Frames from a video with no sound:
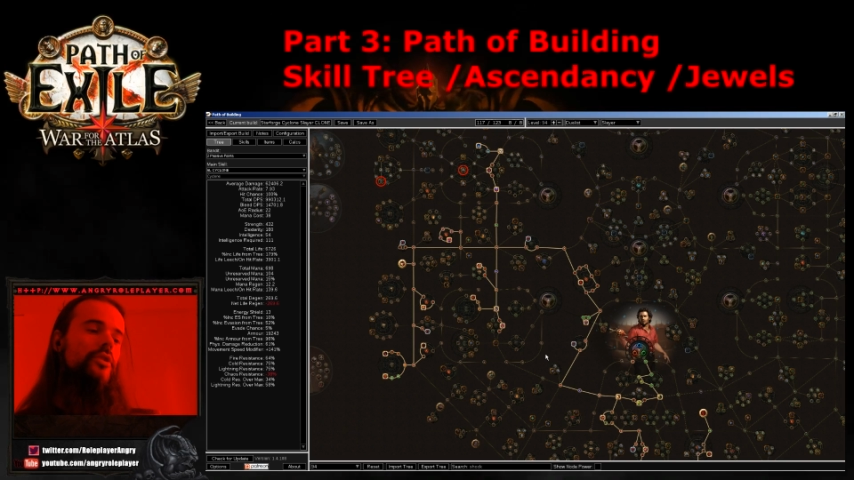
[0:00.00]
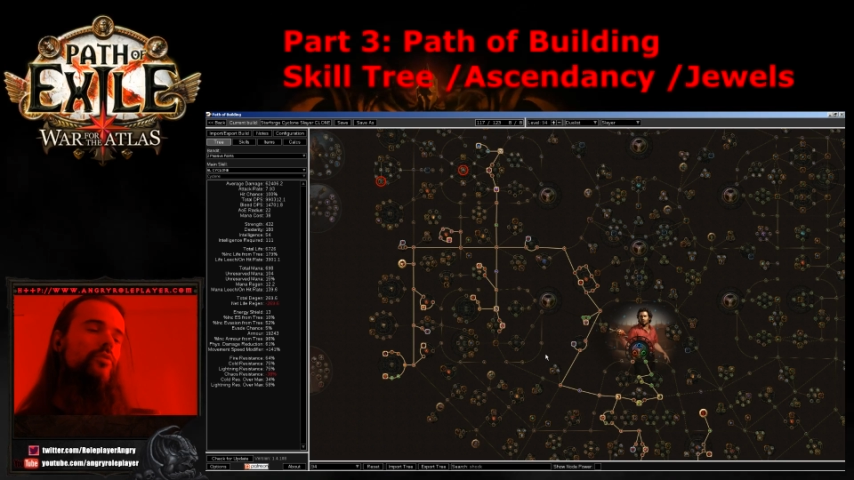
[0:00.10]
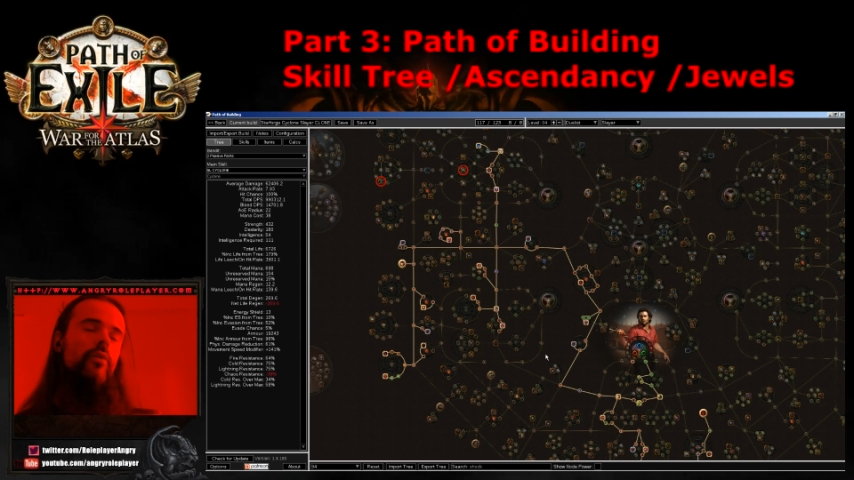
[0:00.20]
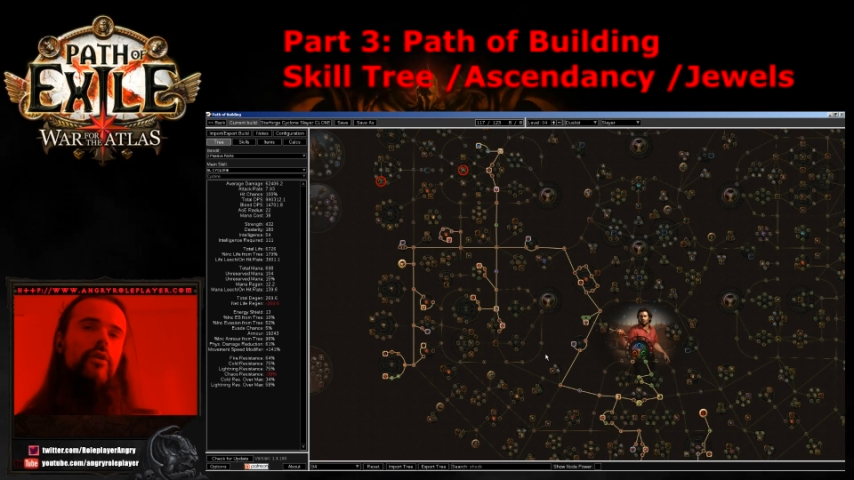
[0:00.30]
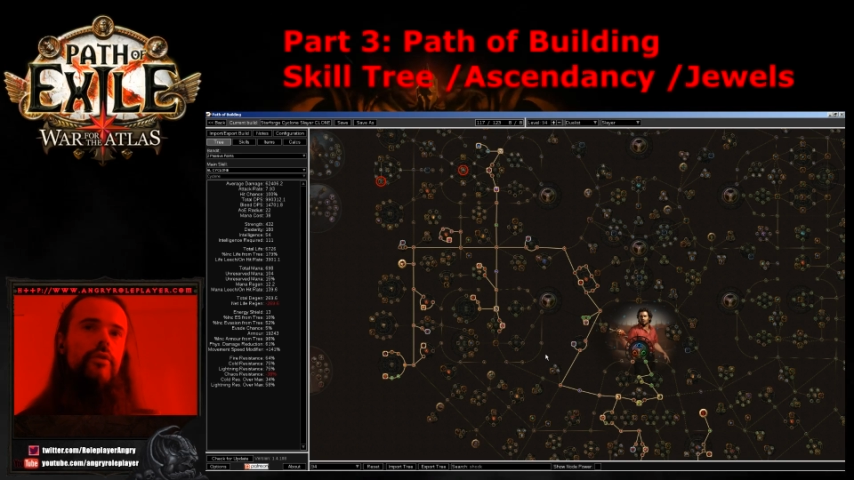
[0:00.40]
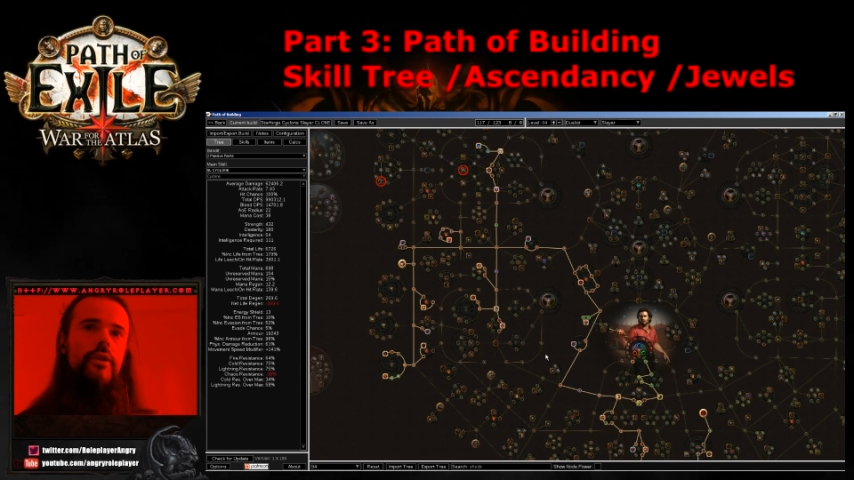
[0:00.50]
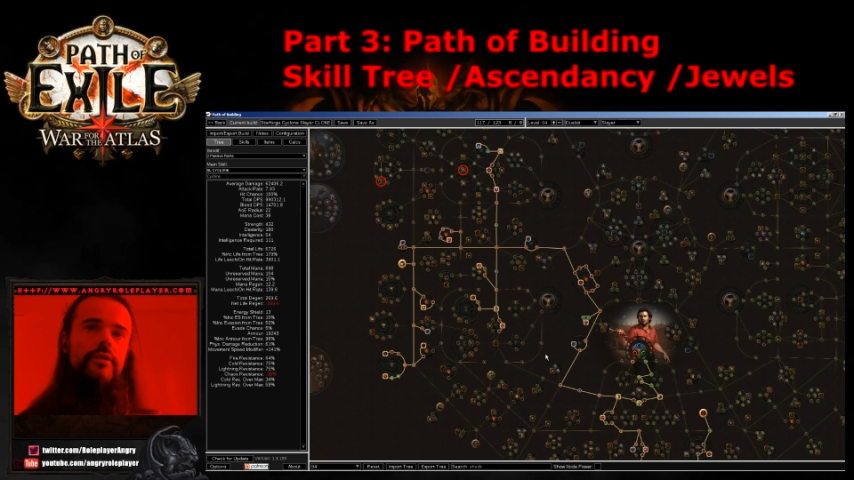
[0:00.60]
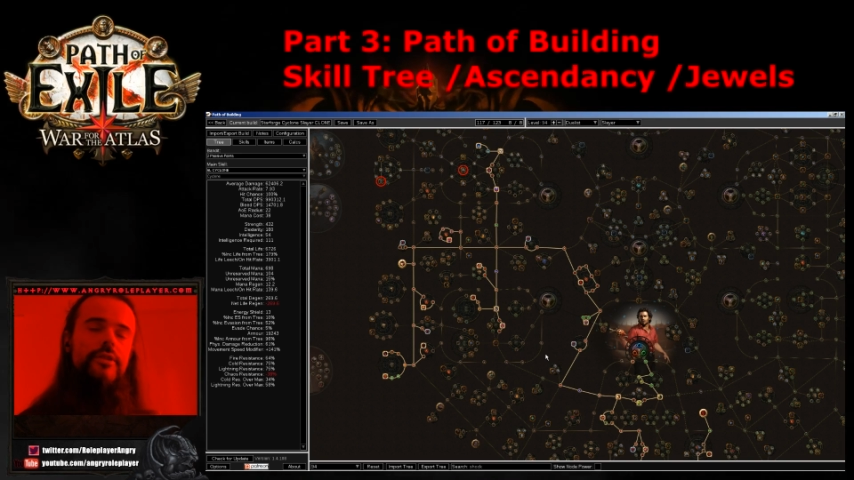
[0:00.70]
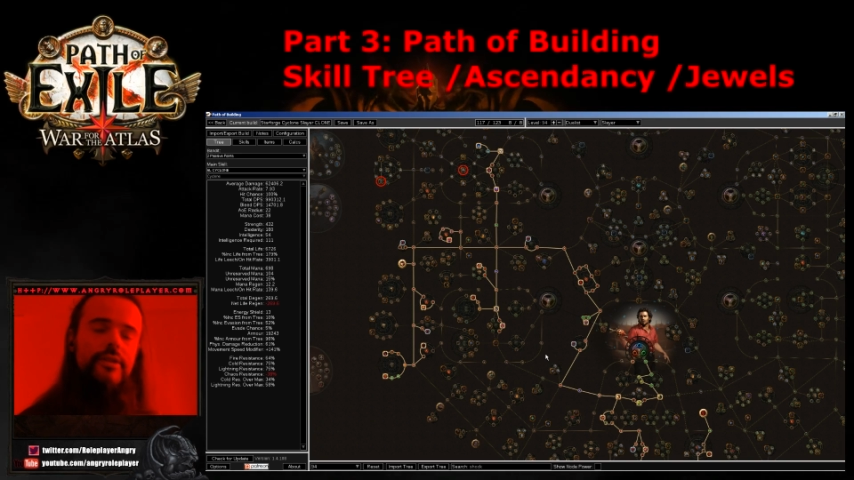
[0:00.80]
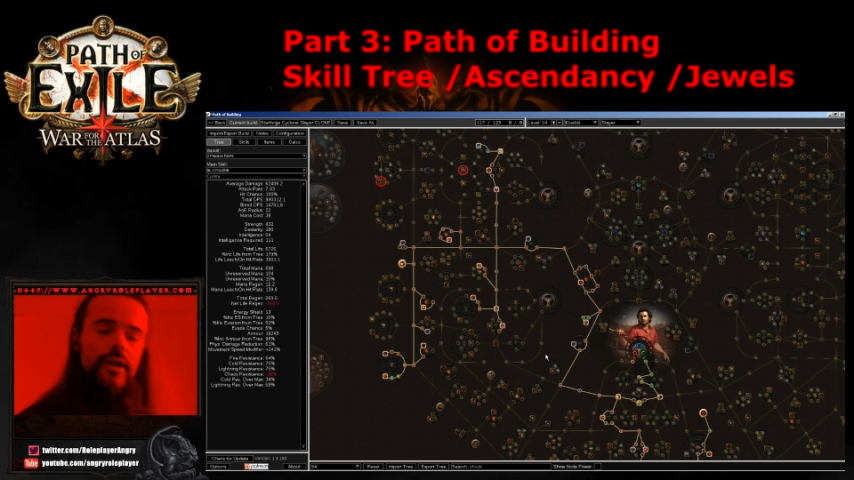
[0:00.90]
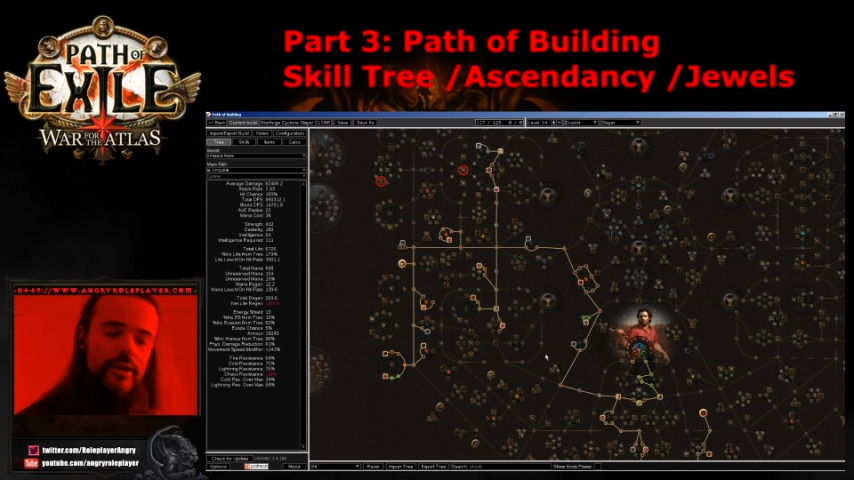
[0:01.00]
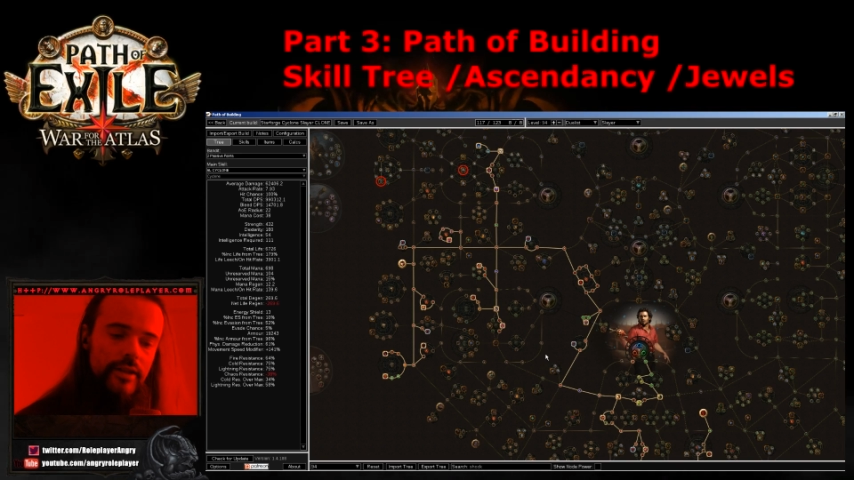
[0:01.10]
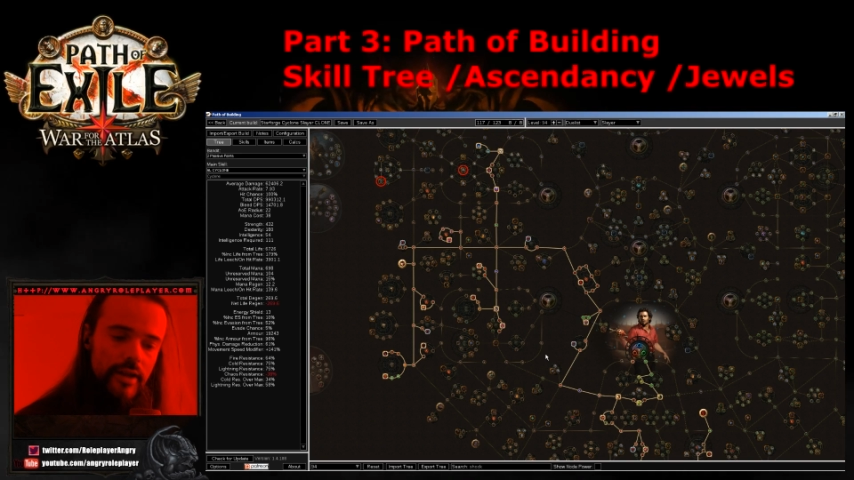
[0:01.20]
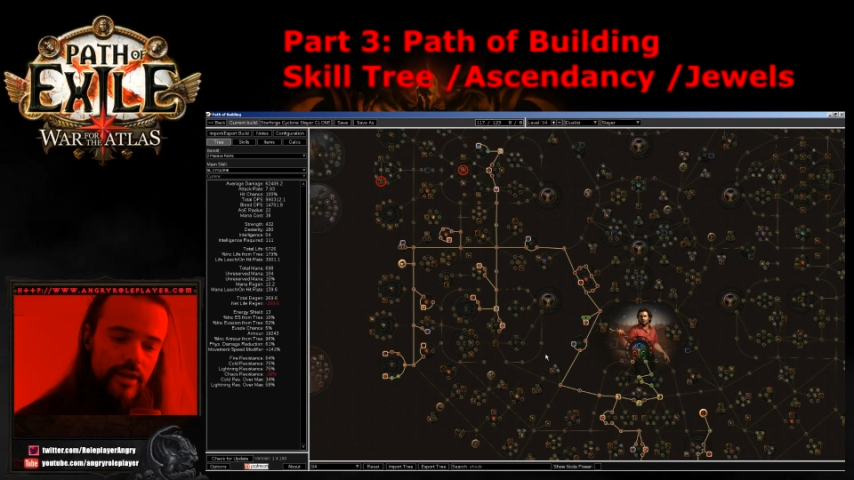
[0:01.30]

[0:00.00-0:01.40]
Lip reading: is where you can start